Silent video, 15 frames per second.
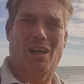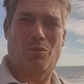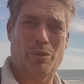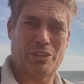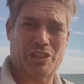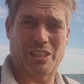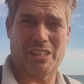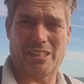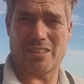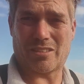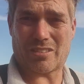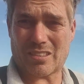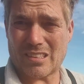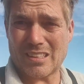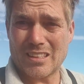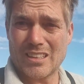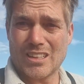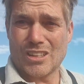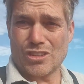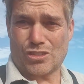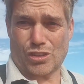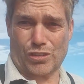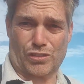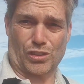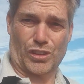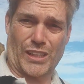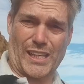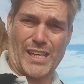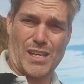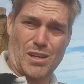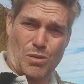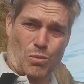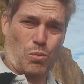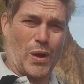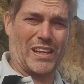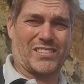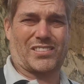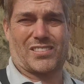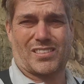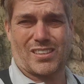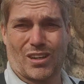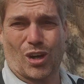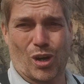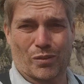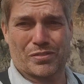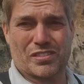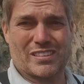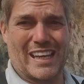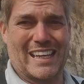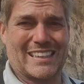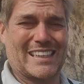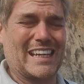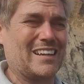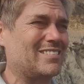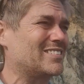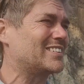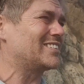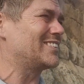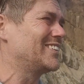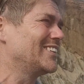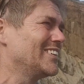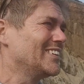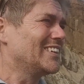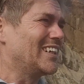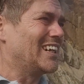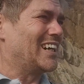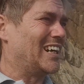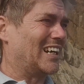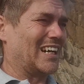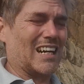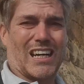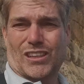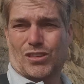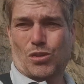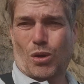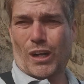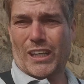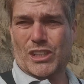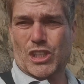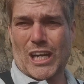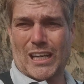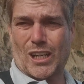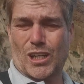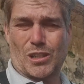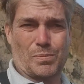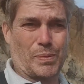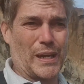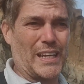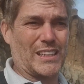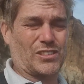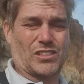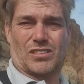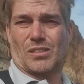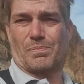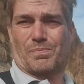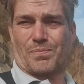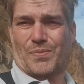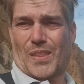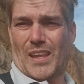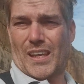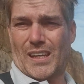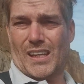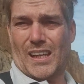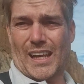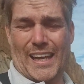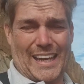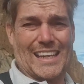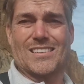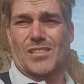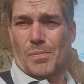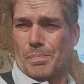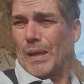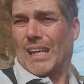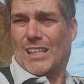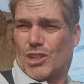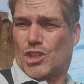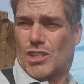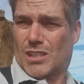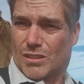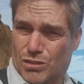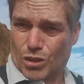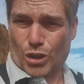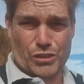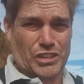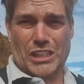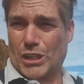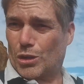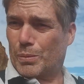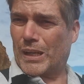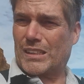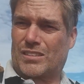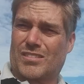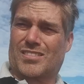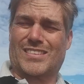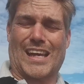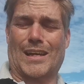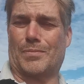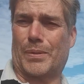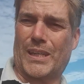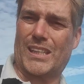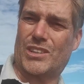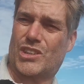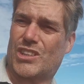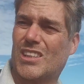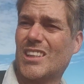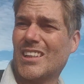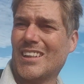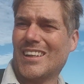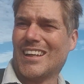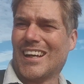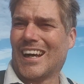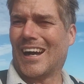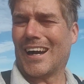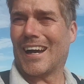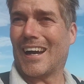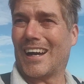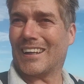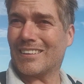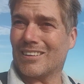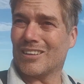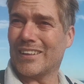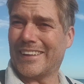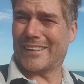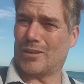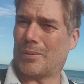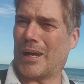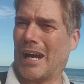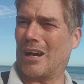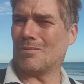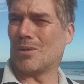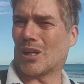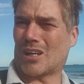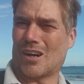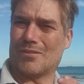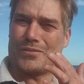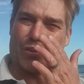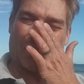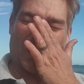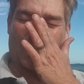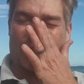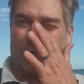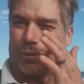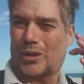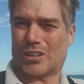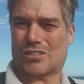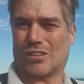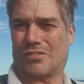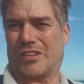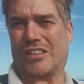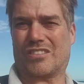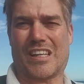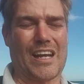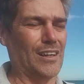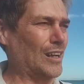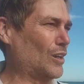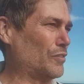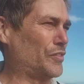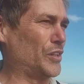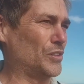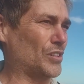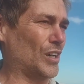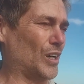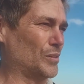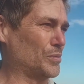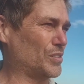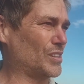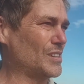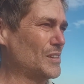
which is just on the west of Sandown. It's quite a shallow beach. It is a beach. It's not a shingle beach, it's a sand beach. A little bit out of my comfort zone, to be honest. I've fished Sandown a few times,